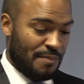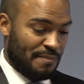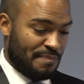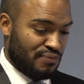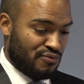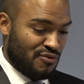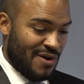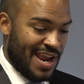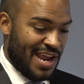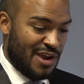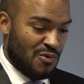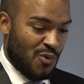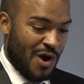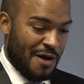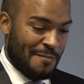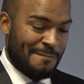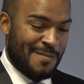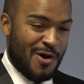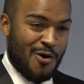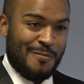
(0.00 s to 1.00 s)
You can't
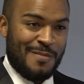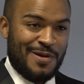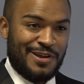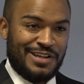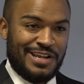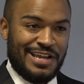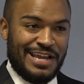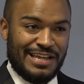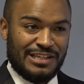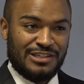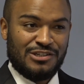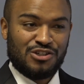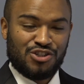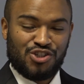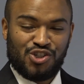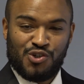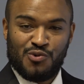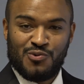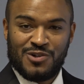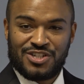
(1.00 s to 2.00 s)
pray one moment
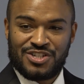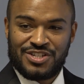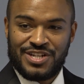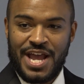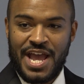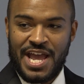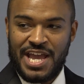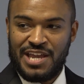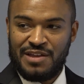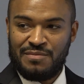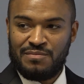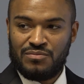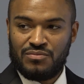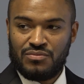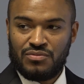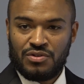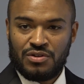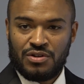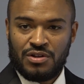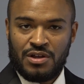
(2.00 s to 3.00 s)
in Yeshua's
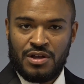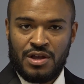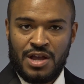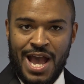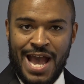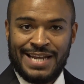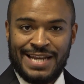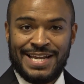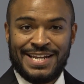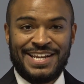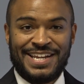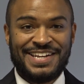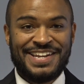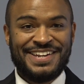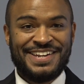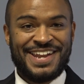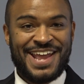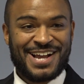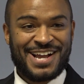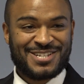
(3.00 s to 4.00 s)
name
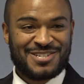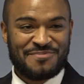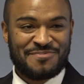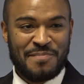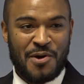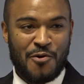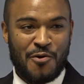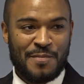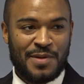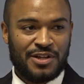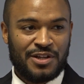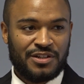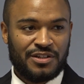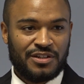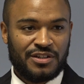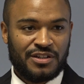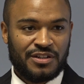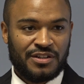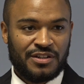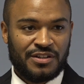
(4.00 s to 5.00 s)
and then in the next
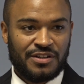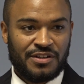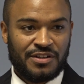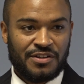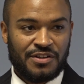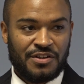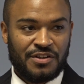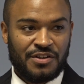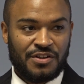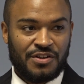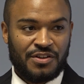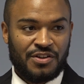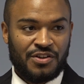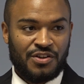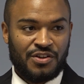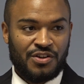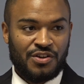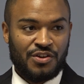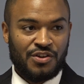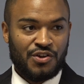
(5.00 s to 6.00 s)
moment
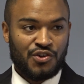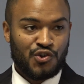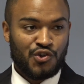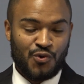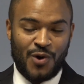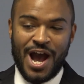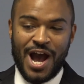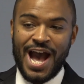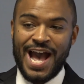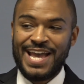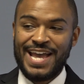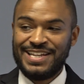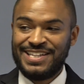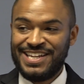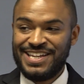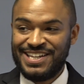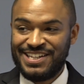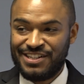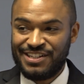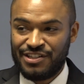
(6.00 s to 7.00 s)
you
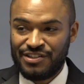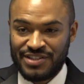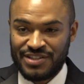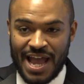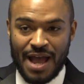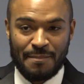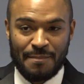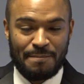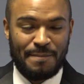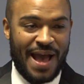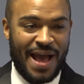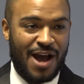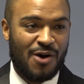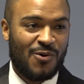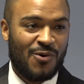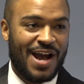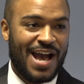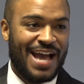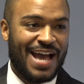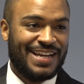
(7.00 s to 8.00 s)
hide in
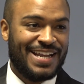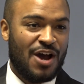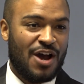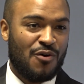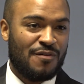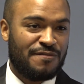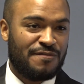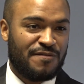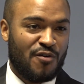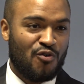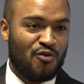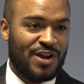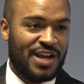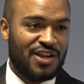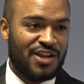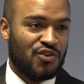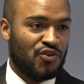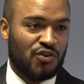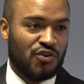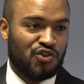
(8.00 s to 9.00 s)
that power and that
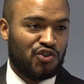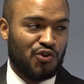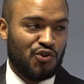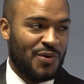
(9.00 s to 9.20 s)
authority.